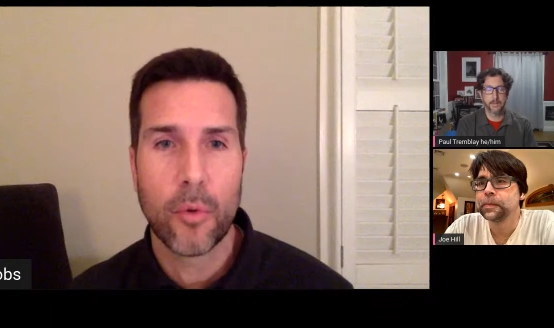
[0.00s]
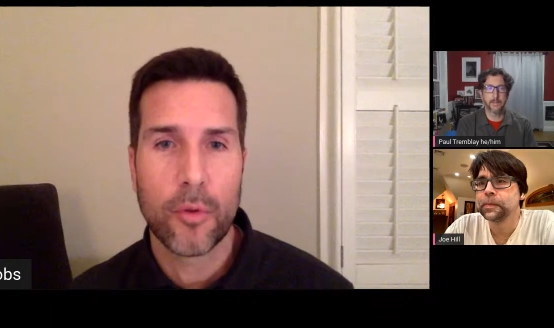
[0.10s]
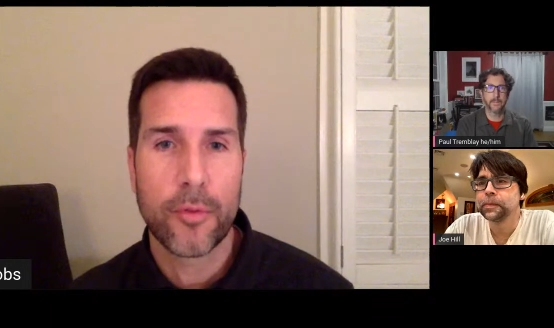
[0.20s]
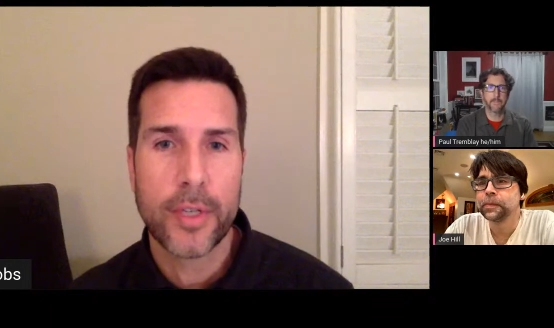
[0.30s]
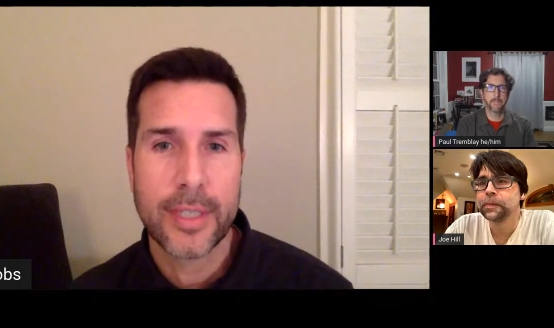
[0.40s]
Speaker 1: more
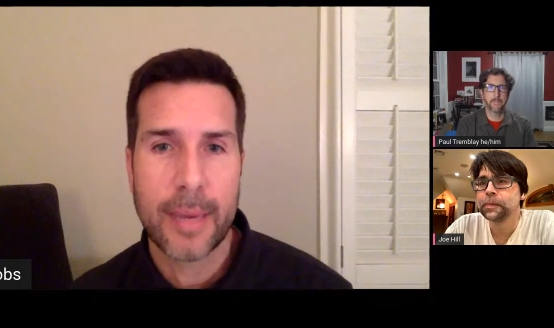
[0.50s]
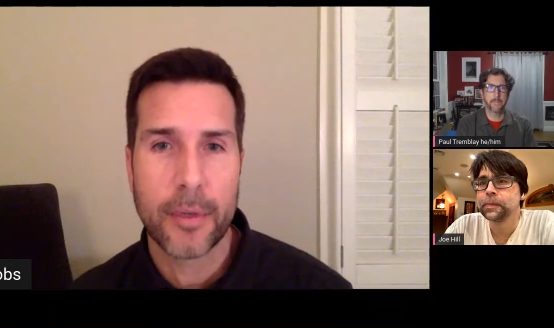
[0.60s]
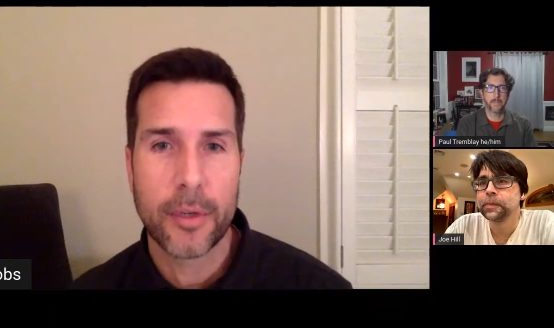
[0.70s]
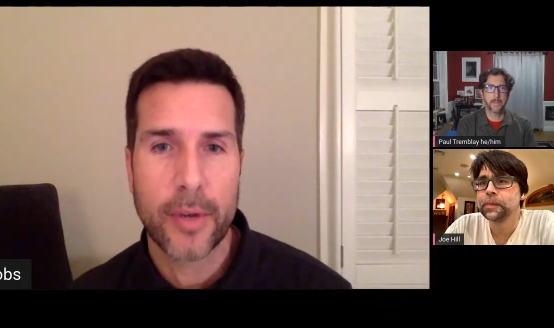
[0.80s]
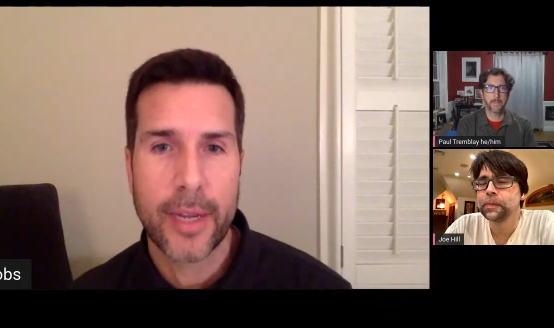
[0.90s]
free time
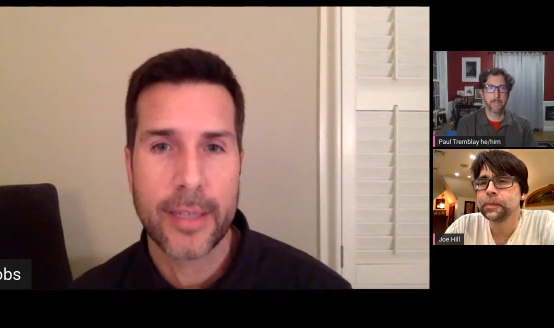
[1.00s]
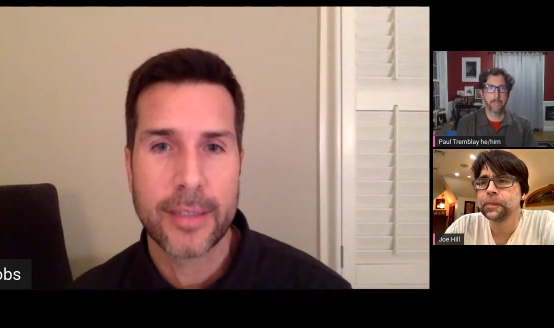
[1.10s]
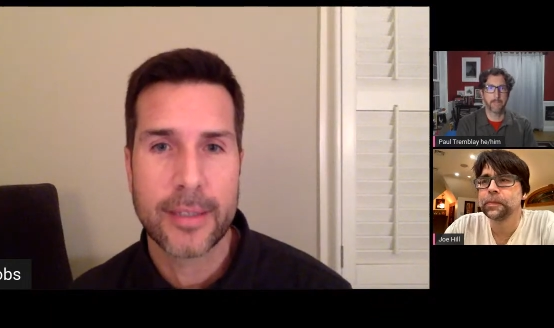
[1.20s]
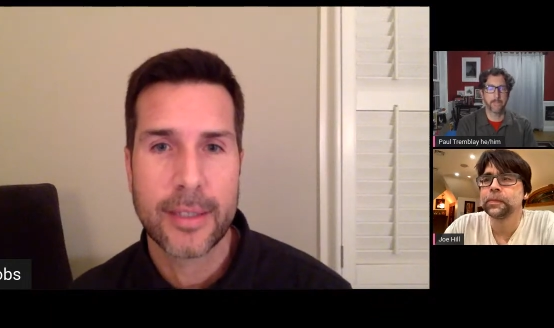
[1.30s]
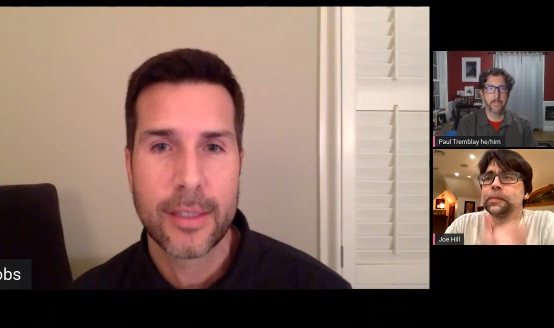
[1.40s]
on your
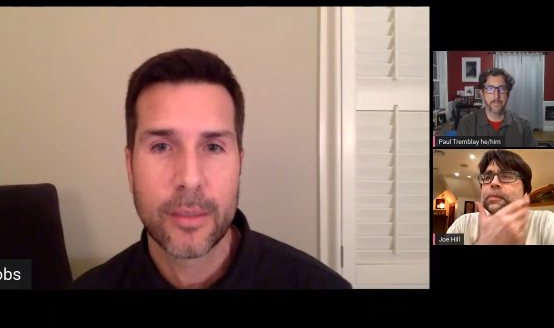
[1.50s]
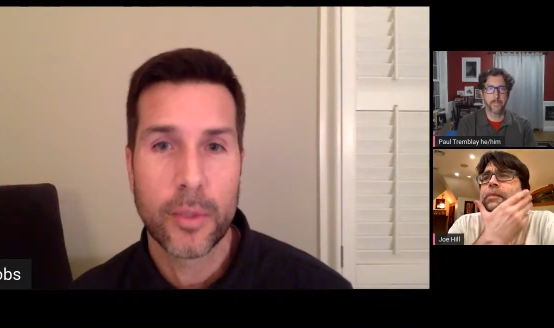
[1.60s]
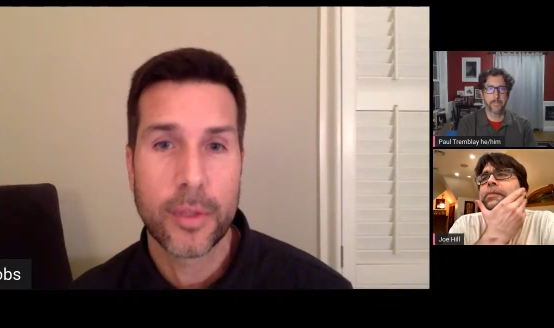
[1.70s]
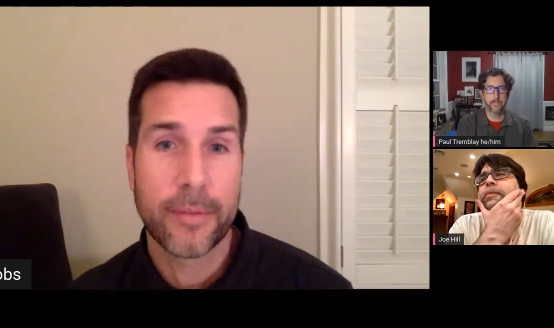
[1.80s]
hands with